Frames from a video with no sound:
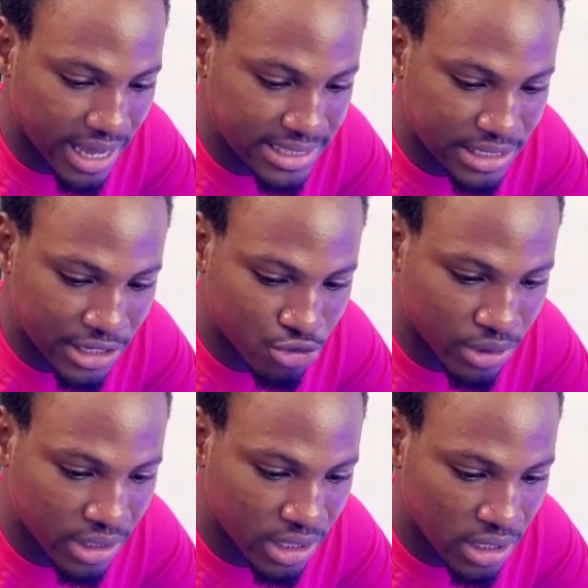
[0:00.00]
en
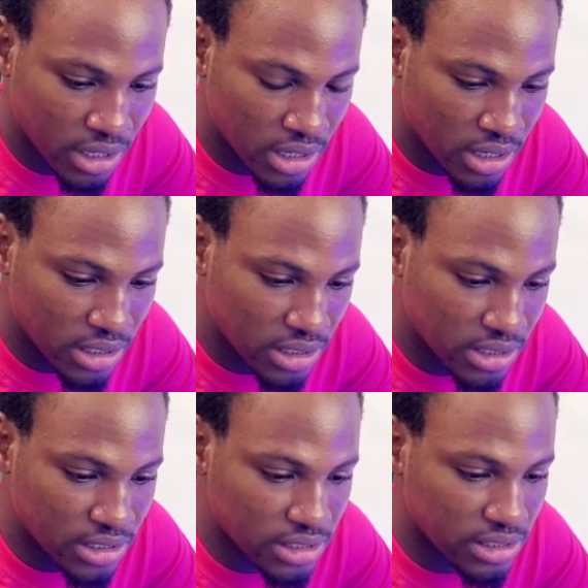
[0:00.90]
entering
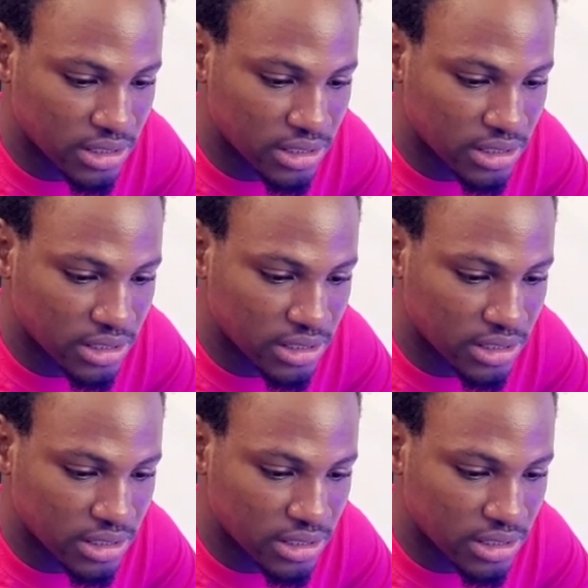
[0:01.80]
this